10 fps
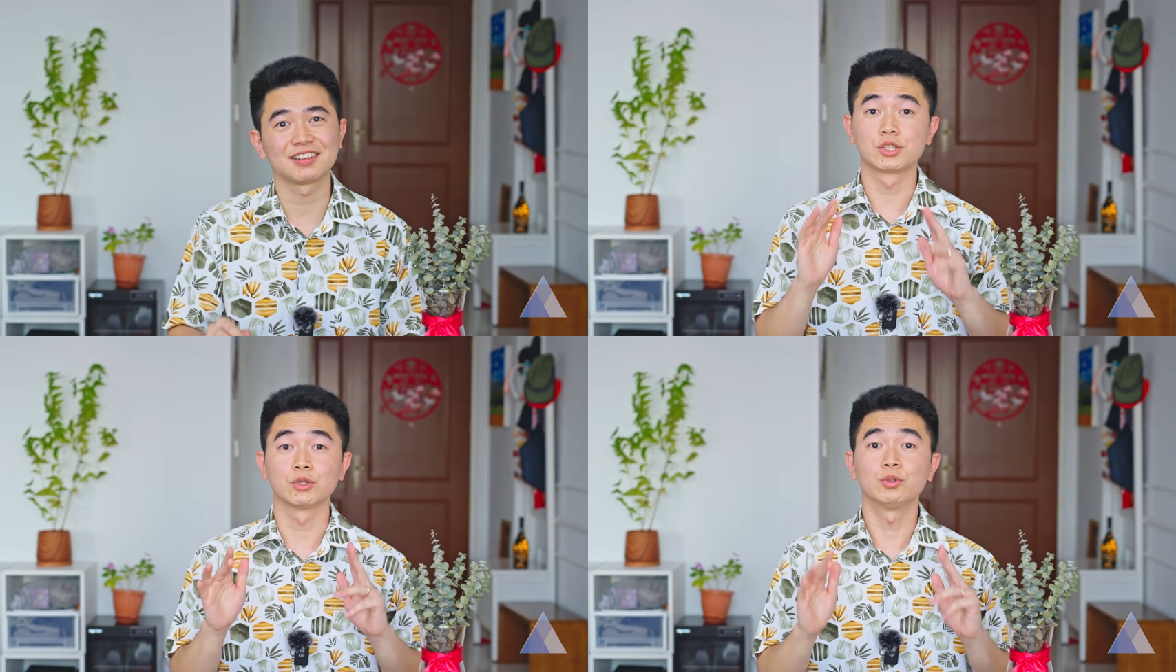
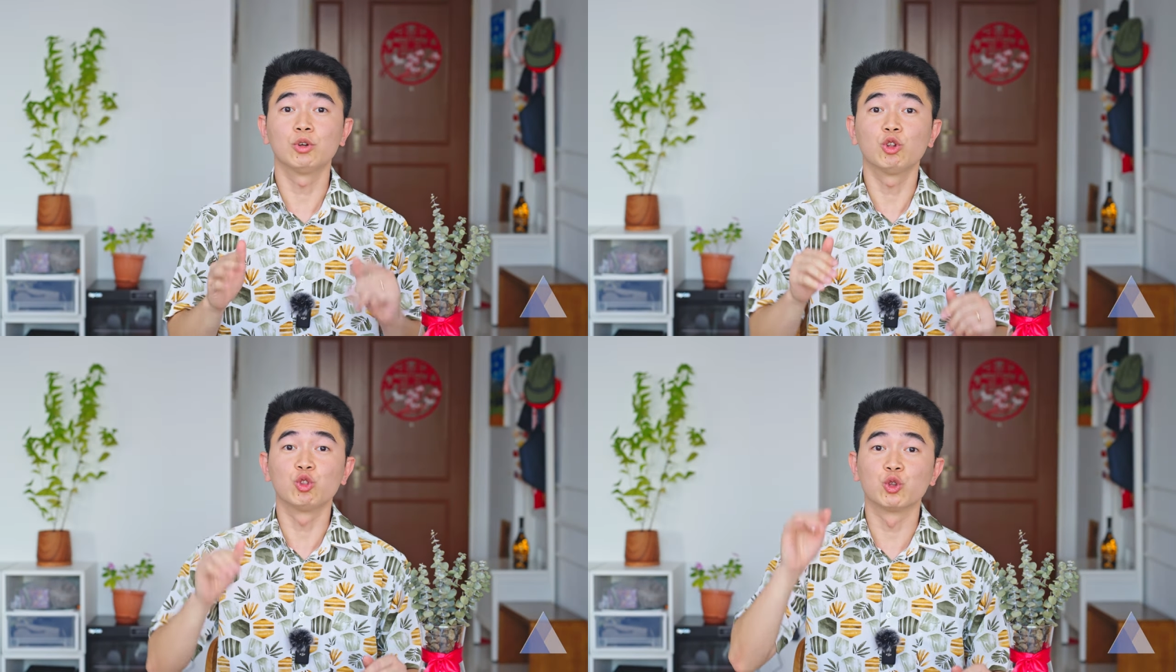So
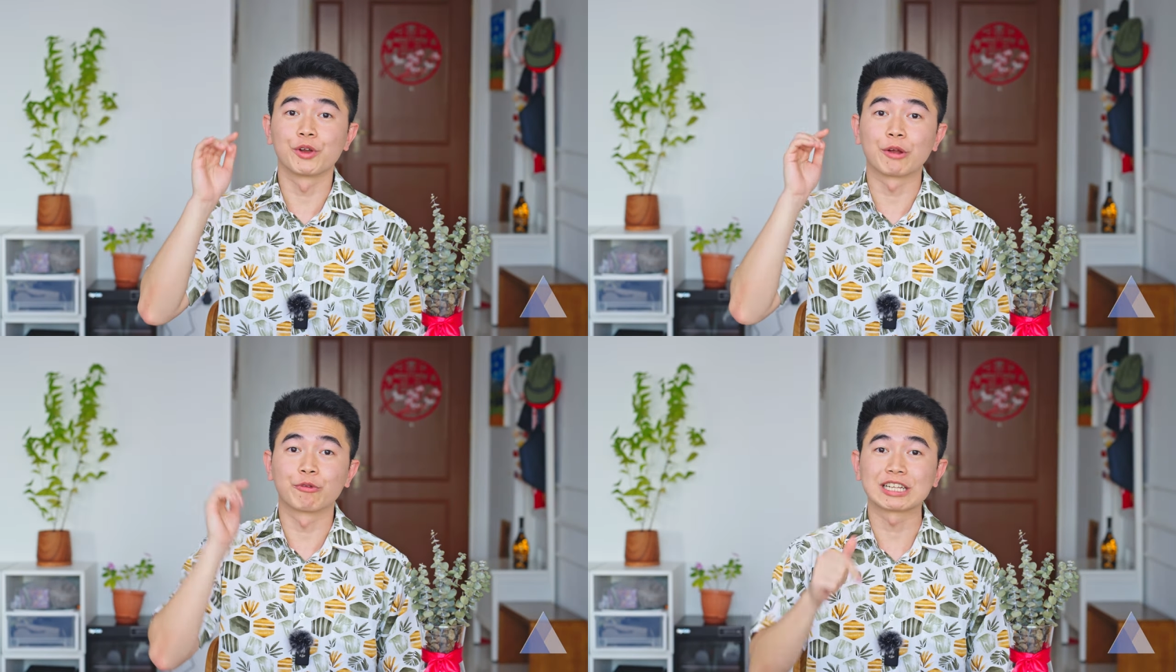
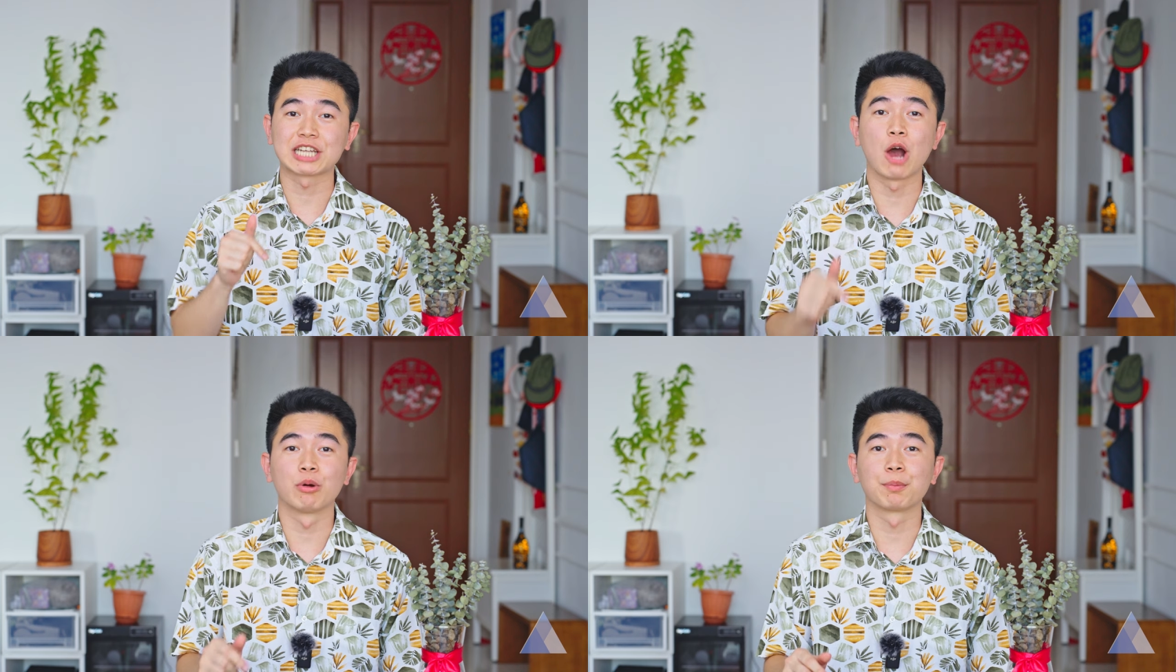during rush
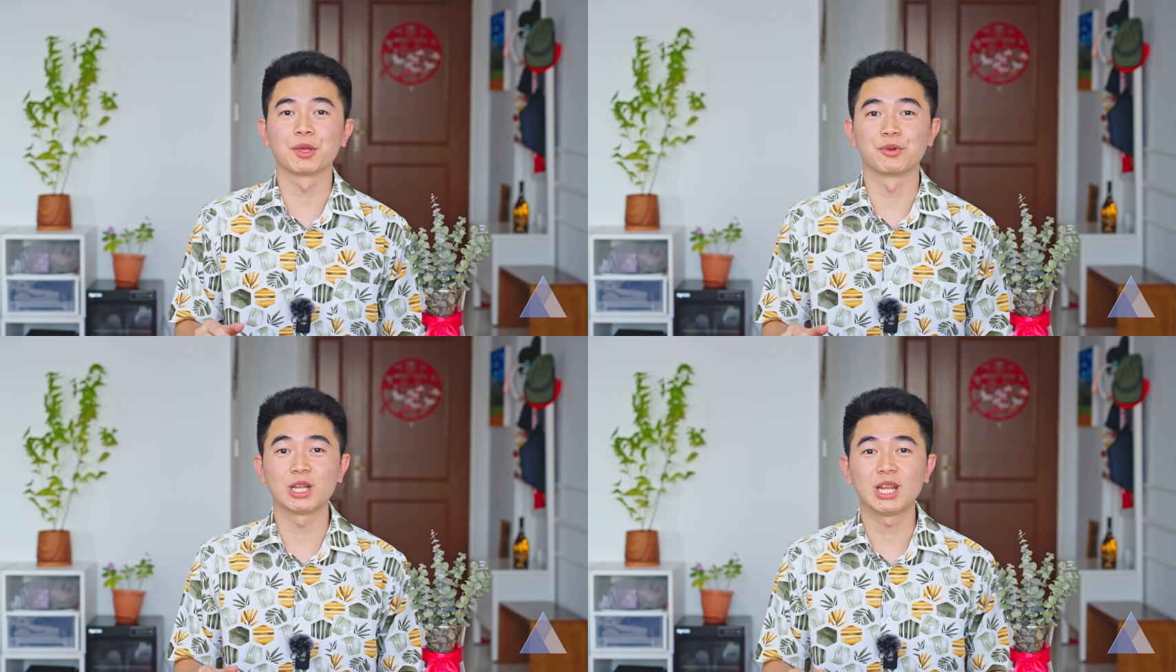hour
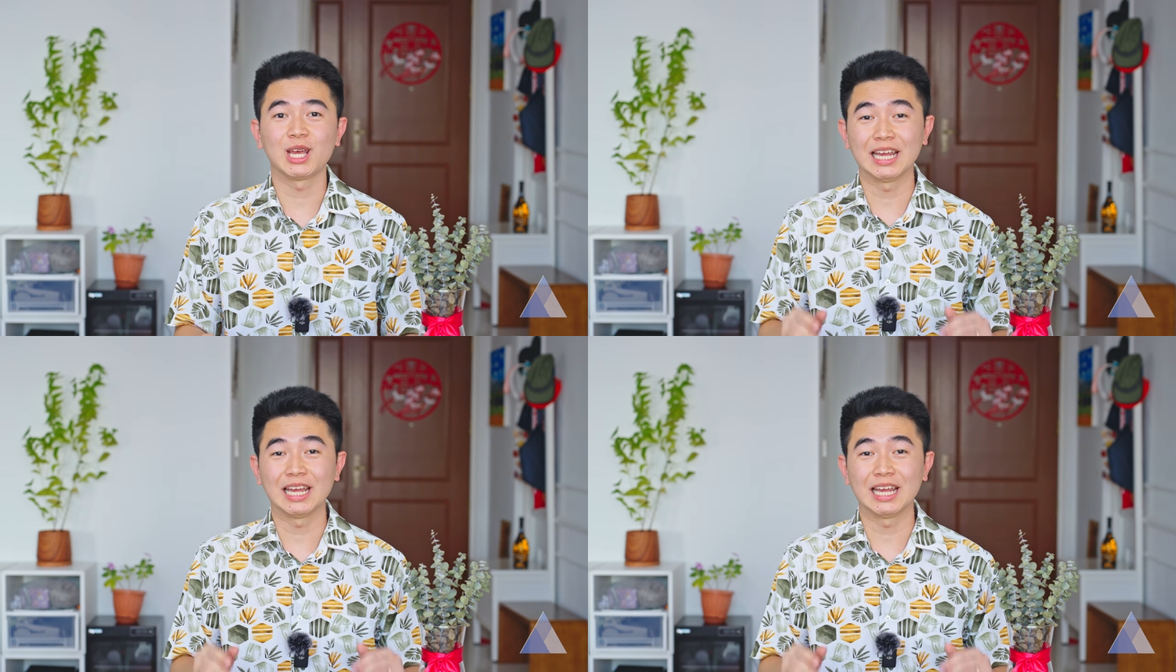period,